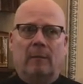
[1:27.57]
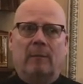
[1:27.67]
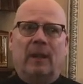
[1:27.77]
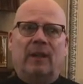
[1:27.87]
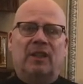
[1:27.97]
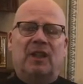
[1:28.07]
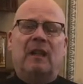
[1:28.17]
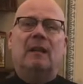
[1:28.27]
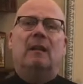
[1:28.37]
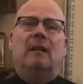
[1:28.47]

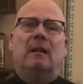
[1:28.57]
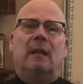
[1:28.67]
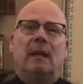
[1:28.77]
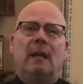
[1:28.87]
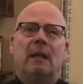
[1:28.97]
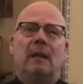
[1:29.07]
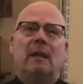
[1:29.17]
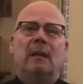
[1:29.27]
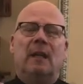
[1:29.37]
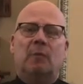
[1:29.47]
extended the
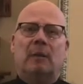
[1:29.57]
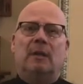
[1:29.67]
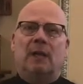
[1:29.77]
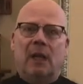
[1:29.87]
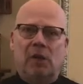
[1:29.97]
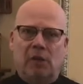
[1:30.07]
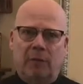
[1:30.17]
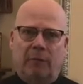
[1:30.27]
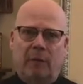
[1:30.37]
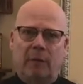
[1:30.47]
dispensation
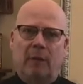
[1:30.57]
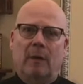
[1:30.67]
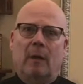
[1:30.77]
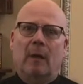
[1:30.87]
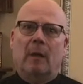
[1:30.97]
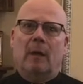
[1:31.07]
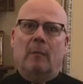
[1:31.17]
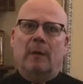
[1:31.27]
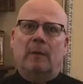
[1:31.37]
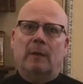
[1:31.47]
for
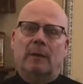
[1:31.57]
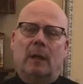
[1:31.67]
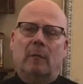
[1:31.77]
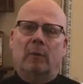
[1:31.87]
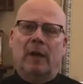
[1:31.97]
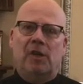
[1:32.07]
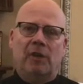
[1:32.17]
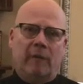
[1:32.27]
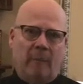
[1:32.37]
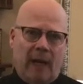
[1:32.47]
coming to the celebration of
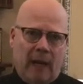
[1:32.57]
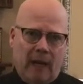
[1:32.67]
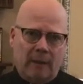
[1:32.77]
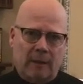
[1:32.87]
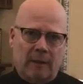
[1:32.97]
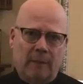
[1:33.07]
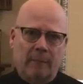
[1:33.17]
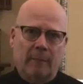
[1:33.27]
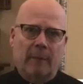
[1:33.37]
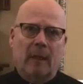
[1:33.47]
the Mass.
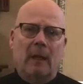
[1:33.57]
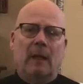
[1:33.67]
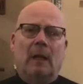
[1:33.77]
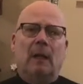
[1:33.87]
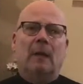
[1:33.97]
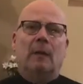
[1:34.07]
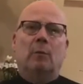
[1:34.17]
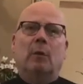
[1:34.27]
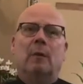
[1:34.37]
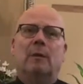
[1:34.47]
In other
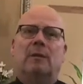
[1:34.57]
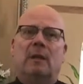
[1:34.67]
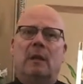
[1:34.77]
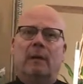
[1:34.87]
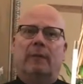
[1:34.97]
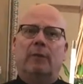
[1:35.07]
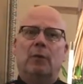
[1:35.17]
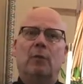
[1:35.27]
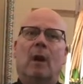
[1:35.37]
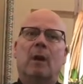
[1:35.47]
words, if
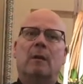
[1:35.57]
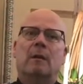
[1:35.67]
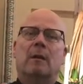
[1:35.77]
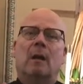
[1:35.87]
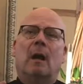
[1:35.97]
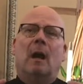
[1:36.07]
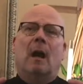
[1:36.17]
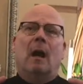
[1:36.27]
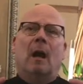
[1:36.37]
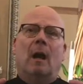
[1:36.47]
you are
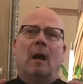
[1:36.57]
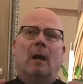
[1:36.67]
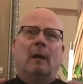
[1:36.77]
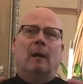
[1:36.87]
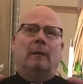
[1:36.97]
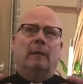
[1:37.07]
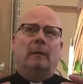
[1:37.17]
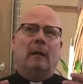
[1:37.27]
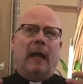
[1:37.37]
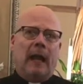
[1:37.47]
a
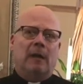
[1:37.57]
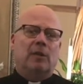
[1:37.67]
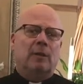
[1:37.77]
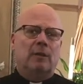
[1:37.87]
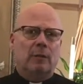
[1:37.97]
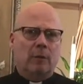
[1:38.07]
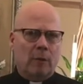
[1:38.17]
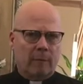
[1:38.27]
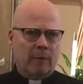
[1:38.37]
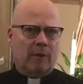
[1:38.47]
little anxious or
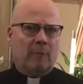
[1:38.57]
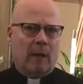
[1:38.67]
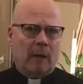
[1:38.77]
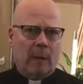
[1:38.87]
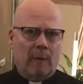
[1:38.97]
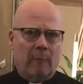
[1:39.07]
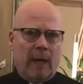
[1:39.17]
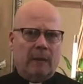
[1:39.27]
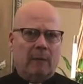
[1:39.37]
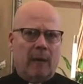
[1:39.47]
nervous about coming
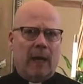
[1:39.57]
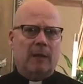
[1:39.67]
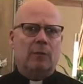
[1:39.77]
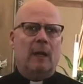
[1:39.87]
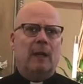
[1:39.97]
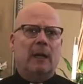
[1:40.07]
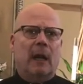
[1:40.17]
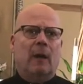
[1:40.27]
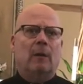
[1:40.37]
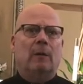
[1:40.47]
back to Mass right
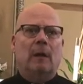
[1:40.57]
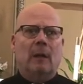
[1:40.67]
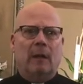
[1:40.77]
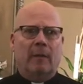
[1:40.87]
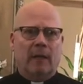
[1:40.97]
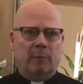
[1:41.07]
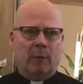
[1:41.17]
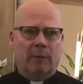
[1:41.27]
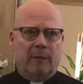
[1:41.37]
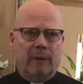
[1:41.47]
now, that's
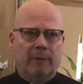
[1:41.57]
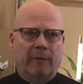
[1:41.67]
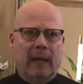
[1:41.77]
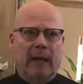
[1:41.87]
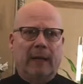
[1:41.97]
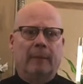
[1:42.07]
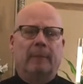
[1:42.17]
perfectly fine.